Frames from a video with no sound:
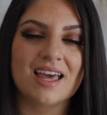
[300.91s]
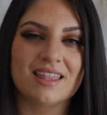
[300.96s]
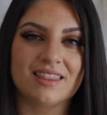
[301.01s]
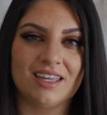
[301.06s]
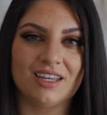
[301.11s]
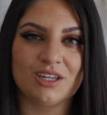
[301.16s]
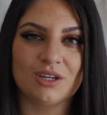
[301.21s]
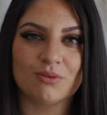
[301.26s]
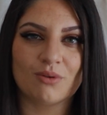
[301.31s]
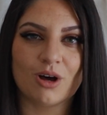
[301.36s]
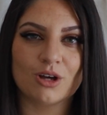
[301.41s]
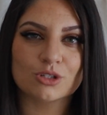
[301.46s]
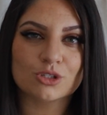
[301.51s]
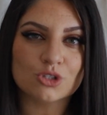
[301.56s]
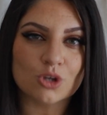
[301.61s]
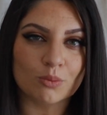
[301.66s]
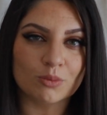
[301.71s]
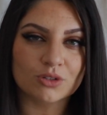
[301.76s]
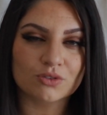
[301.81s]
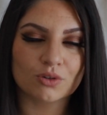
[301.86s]
Thank you all
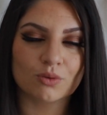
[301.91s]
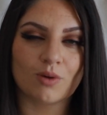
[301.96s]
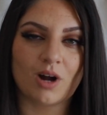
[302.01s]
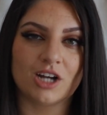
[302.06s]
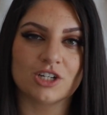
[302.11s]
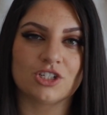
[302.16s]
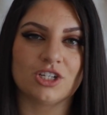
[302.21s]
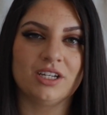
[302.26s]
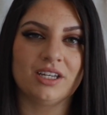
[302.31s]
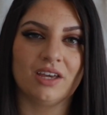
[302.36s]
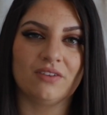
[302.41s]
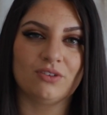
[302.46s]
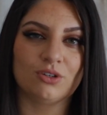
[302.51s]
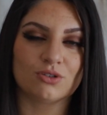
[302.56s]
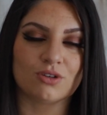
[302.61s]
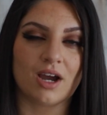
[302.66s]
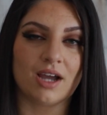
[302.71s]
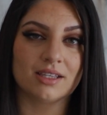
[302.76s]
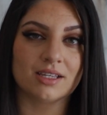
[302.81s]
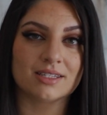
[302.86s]
so much for watching. If you
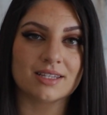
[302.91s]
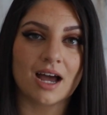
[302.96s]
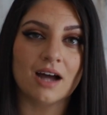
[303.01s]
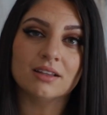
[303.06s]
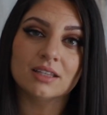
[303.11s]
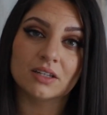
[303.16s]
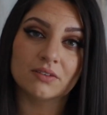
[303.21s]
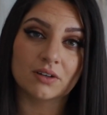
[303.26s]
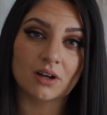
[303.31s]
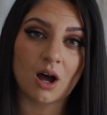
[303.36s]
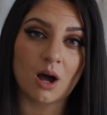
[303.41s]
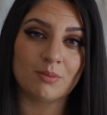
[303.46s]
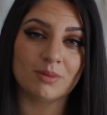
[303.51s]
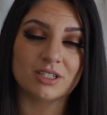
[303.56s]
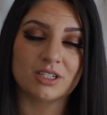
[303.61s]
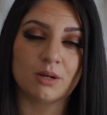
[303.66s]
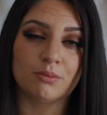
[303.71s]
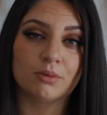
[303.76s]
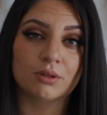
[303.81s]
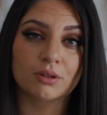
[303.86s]
try these out, leave a comment down